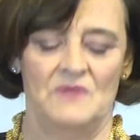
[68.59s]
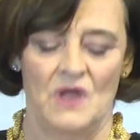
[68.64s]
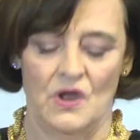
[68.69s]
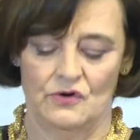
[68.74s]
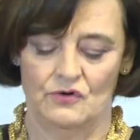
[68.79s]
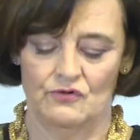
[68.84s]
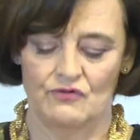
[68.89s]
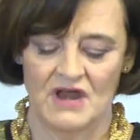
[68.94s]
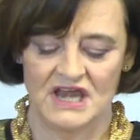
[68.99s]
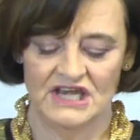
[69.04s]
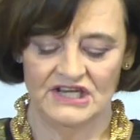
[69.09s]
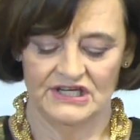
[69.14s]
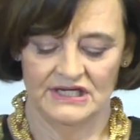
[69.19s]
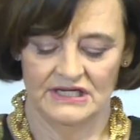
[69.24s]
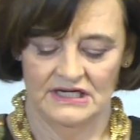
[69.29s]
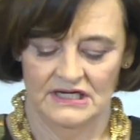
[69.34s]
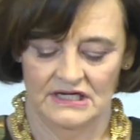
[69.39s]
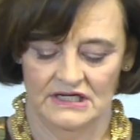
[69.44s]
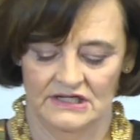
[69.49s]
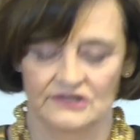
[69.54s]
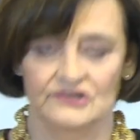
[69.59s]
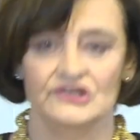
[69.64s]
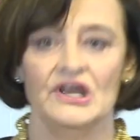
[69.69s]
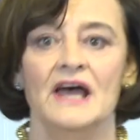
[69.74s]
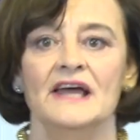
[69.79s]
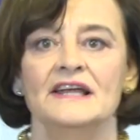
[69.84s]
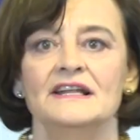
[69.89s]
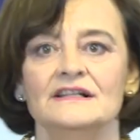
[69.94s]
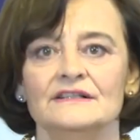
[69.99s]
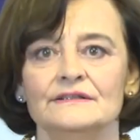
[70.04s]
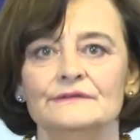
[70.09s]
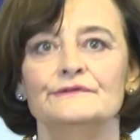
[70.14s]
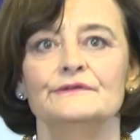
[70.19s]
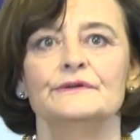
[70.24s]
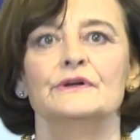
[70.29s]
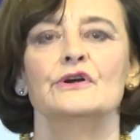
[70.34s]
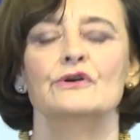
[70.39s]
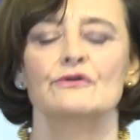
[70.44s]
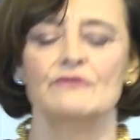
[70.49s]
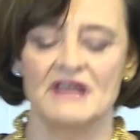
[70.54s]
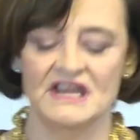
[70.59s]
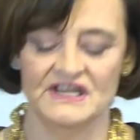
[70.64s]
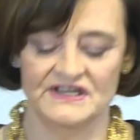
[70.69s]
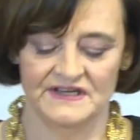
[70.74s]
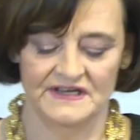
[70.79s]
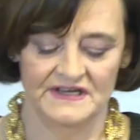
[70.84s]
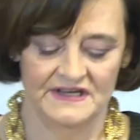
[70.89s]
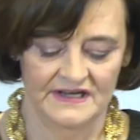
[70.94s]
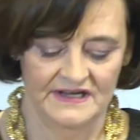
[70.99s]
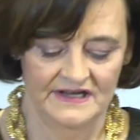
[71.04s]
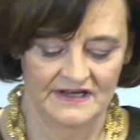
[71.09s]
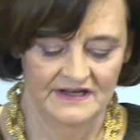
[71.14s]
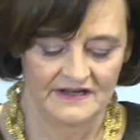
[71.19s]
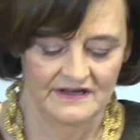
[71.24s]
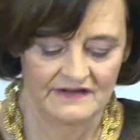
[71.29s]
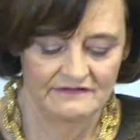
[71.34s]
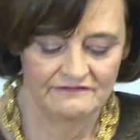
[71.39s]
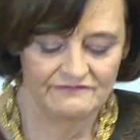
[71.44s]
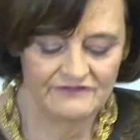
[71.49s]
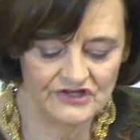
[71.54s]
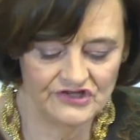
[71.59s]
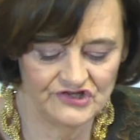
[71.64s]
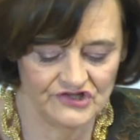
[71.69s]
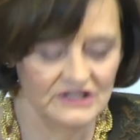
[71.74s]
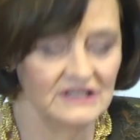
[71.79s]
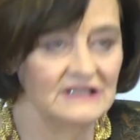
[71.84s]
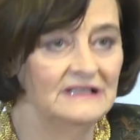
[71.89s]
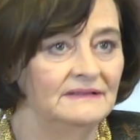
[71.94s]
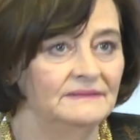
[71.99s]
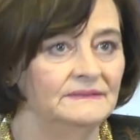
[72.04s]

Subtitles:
A great title for a great vision.